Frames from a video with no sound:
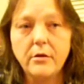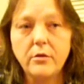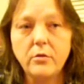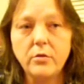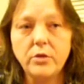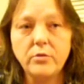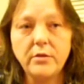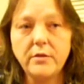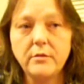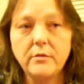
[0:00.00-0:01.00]
which
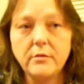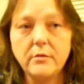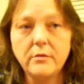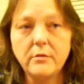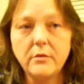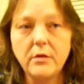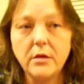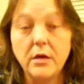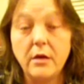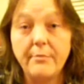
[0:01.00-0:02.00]
was
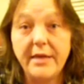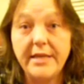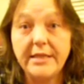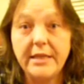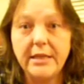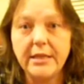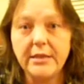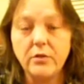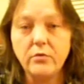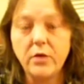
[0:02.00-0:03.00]
amazing in its
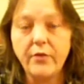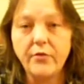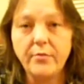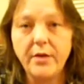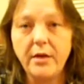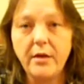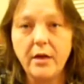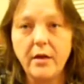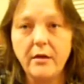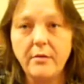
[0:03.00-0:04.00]
own right for me
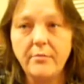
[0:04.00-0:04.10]
um,